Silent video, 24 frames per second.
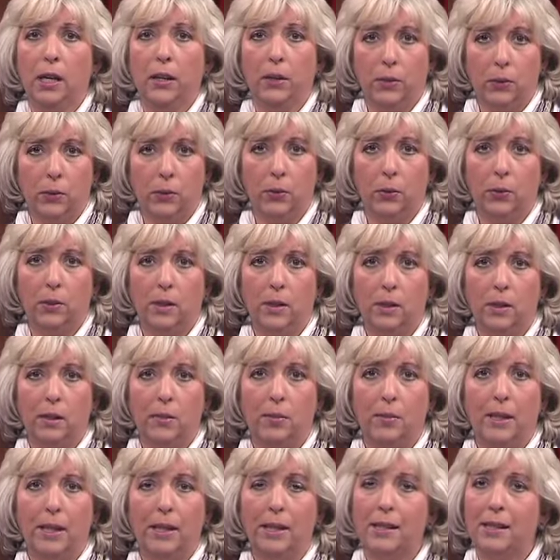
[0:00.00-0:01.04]
The school
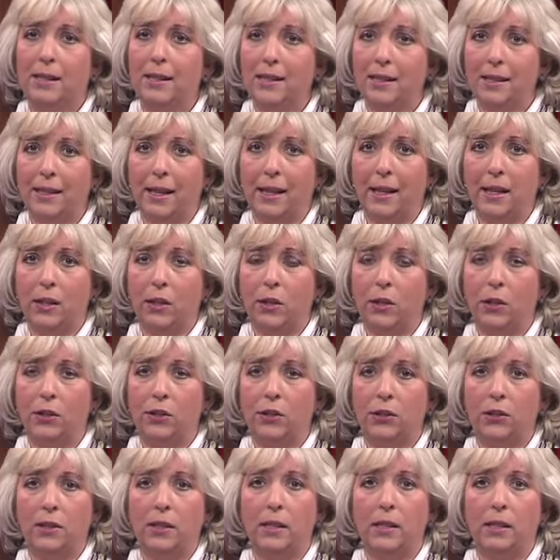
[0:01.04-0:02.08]
system is the second
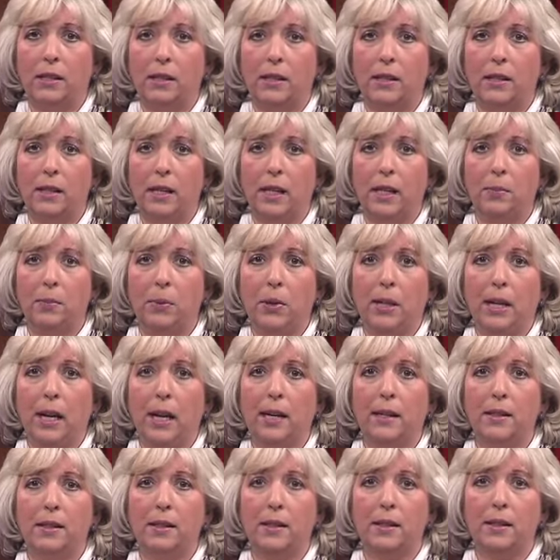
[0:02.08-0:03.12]
largest in the state, but
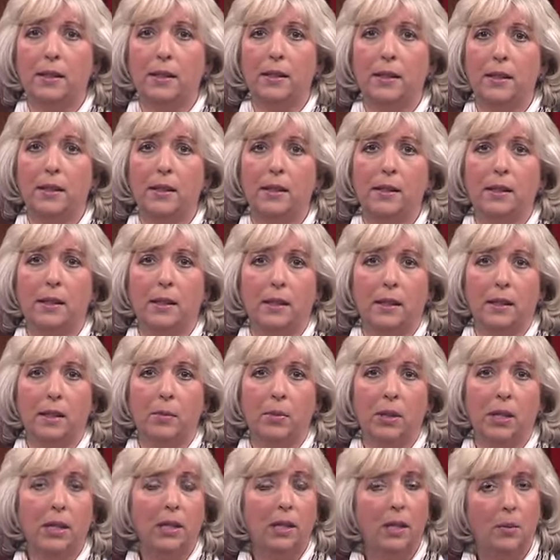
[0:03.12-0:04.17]
has consistently
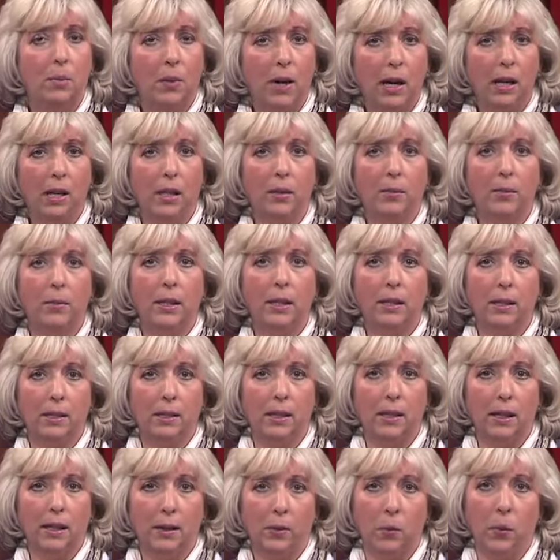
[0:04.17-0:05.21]
been at the bottom in
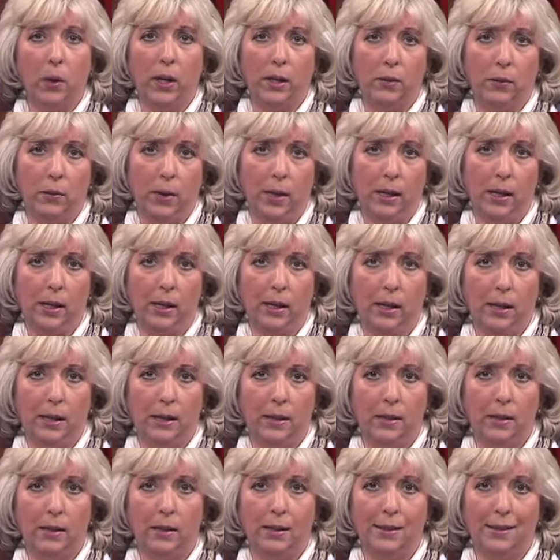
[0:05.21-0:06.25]
statewide
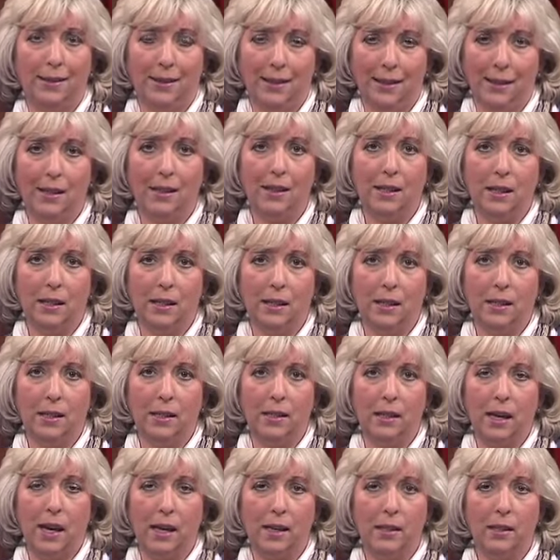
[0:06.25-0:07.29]
rankings. Denise
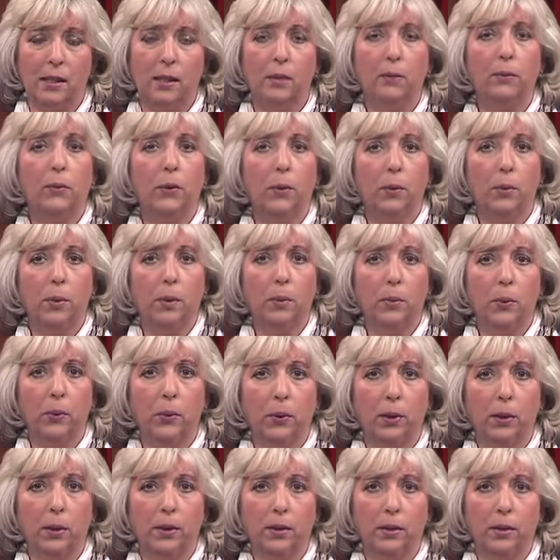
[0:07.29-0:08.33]
Douglas has the full
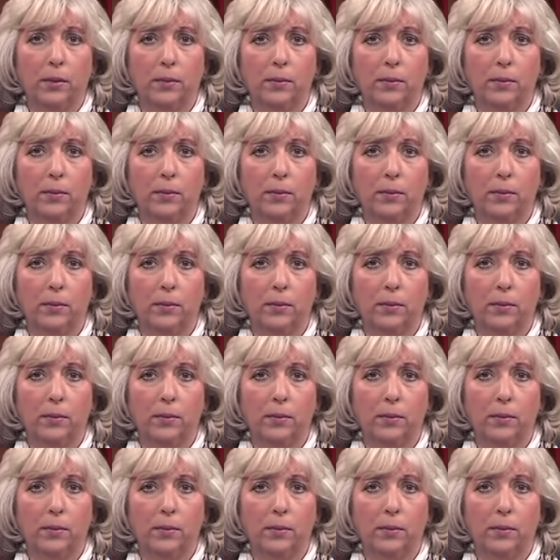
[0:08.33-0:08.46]
report.